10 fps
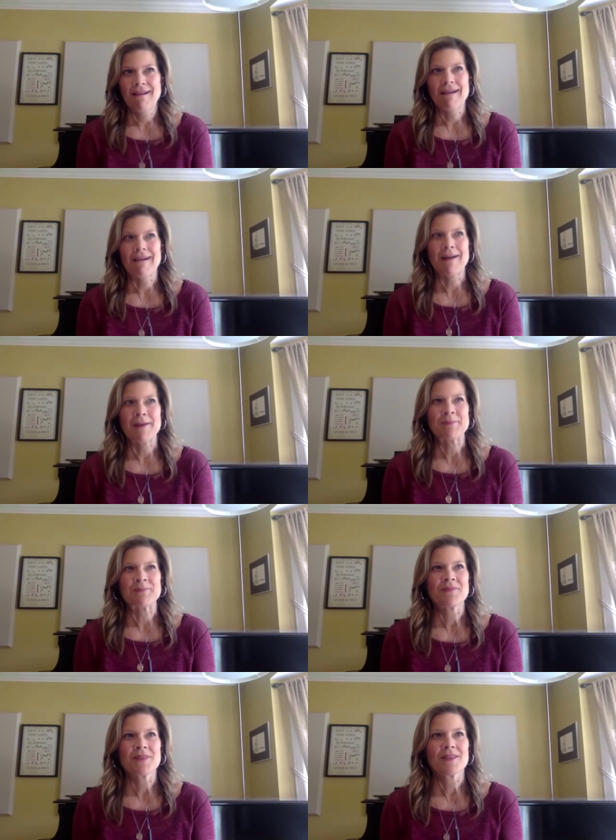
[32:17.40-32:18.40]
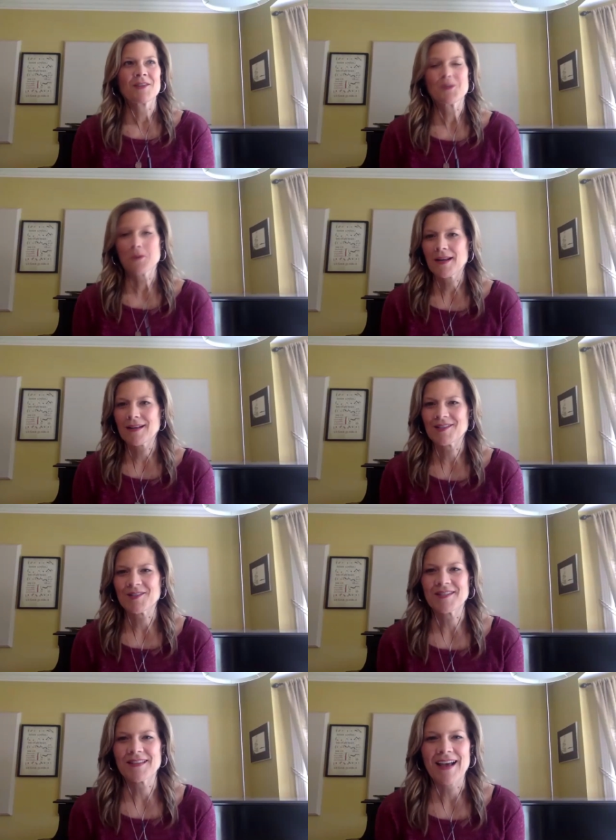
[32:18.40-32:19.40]
the short
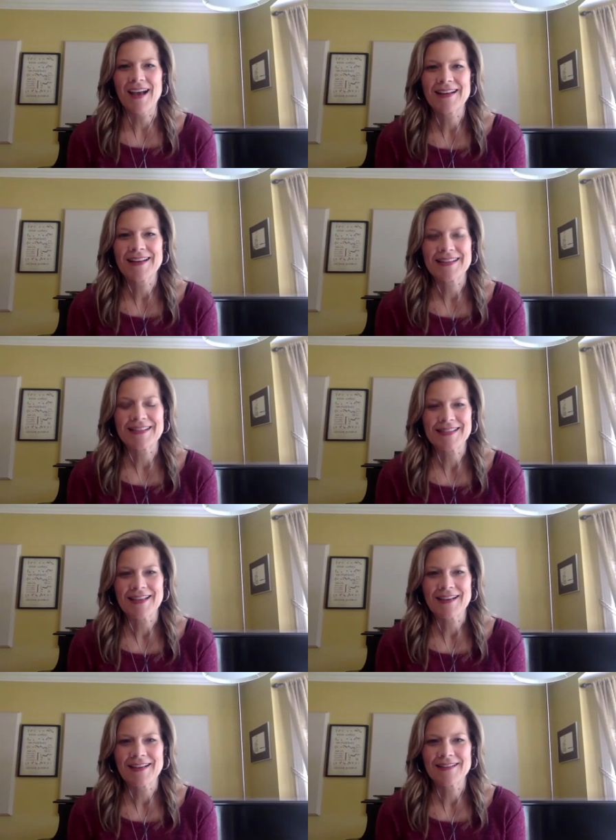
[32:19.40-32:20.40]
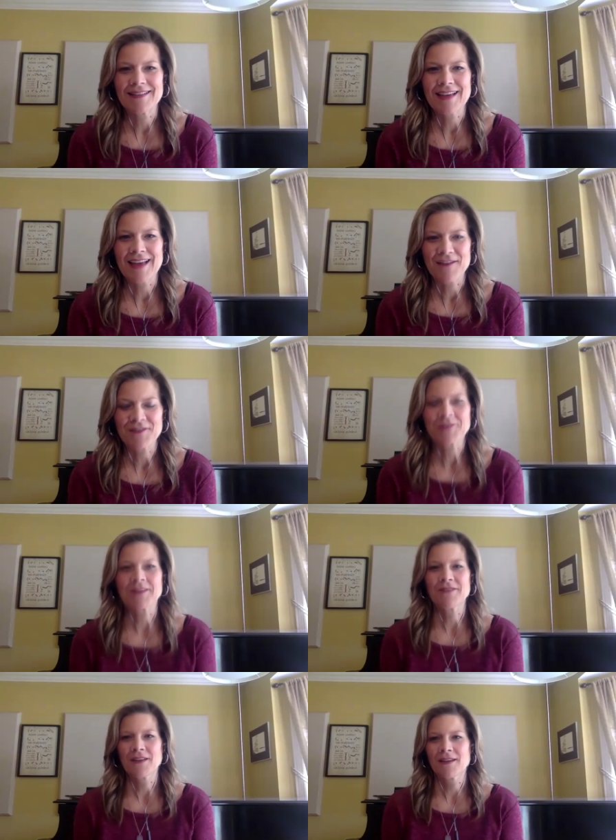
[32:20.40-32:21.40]
answer to that is that after
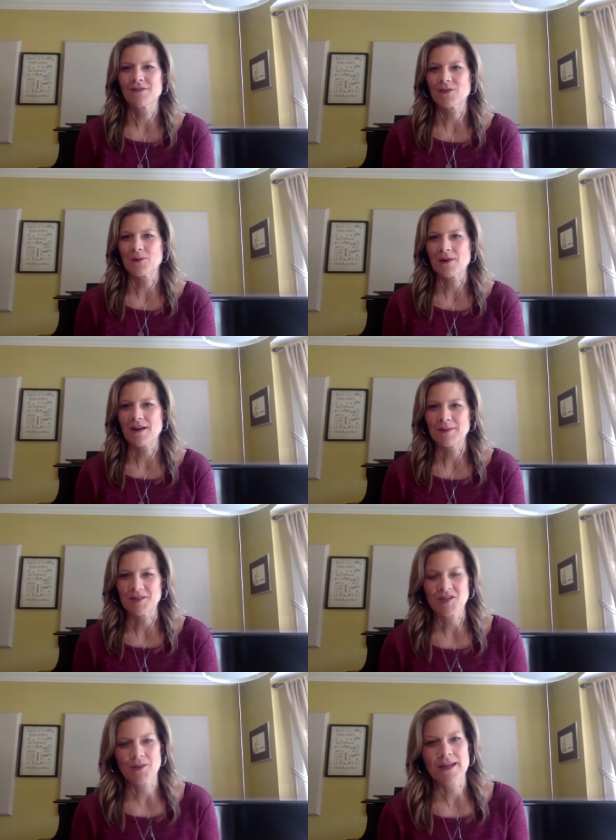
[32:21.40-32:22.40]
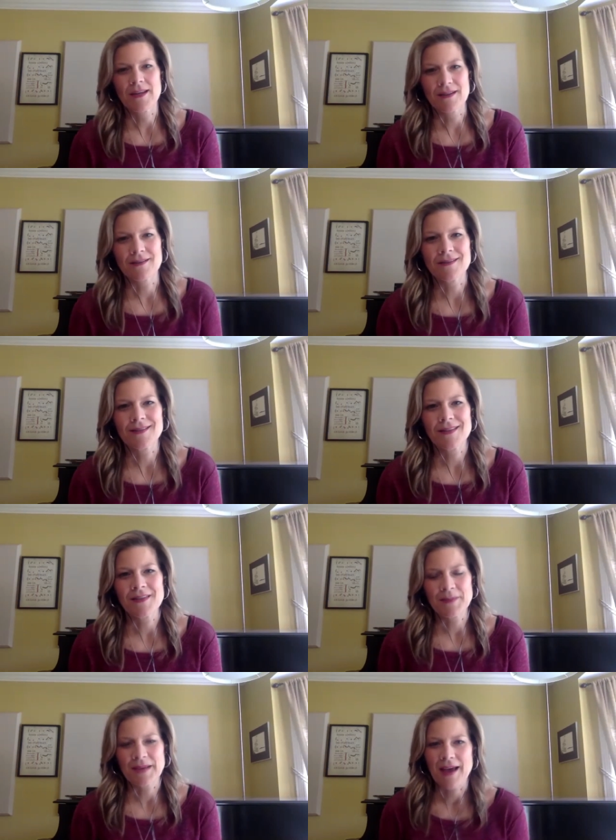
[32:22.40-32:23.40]
living for almost 20 years in
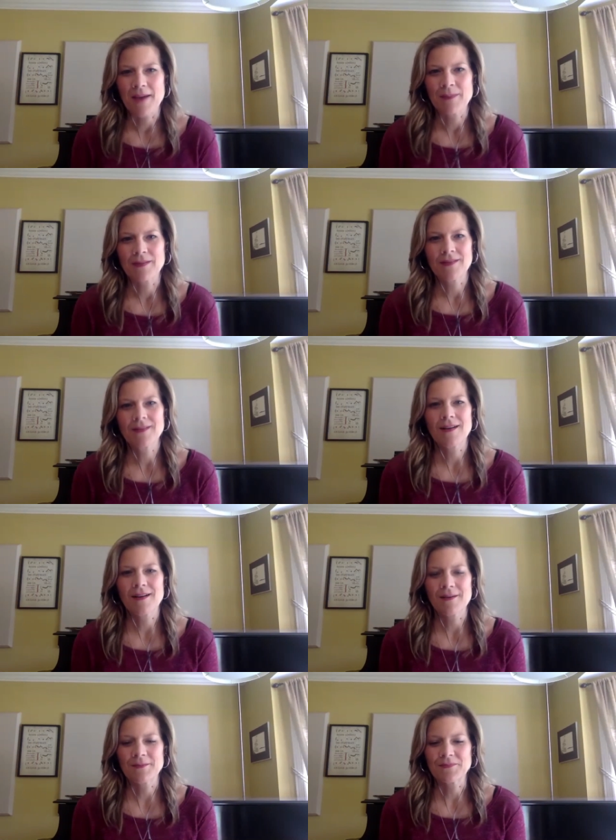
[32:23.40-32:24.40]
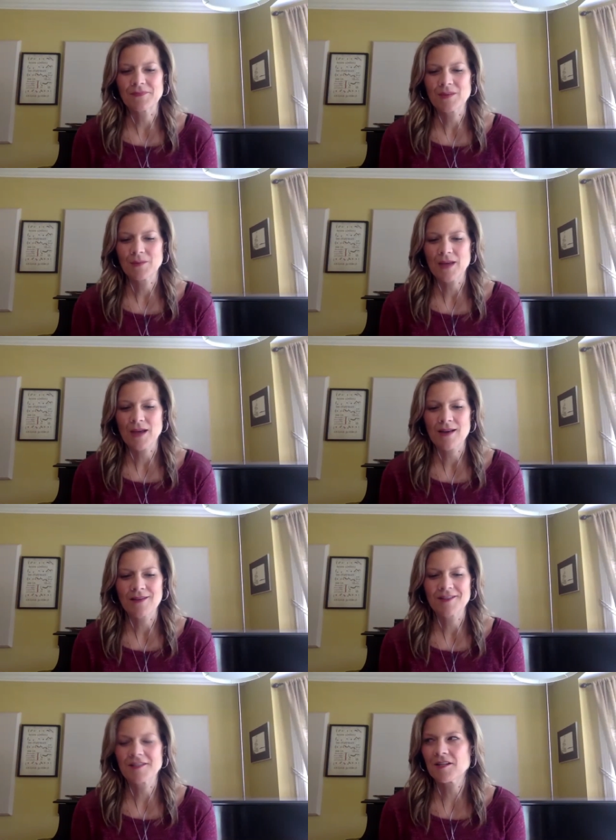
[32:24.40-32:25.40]
the Big Apple, we kind of
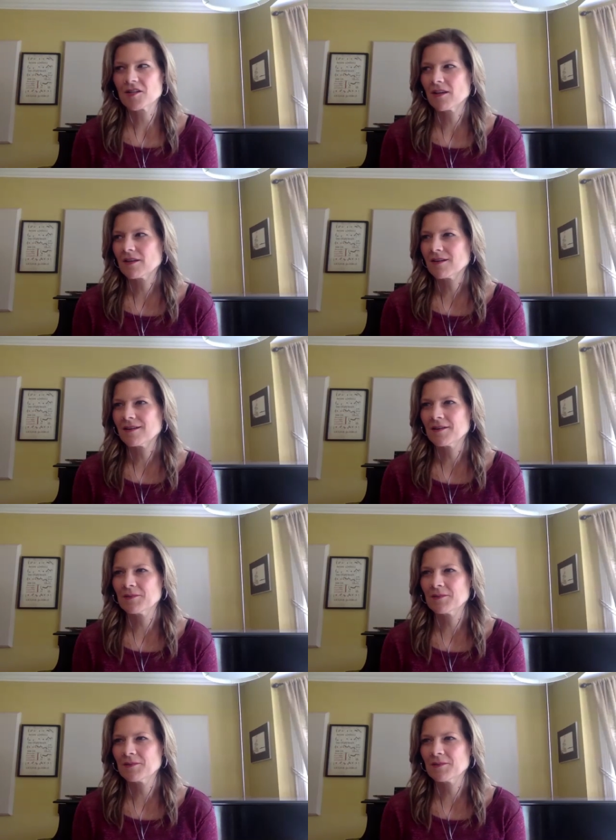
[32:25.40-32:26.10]
looked at each other.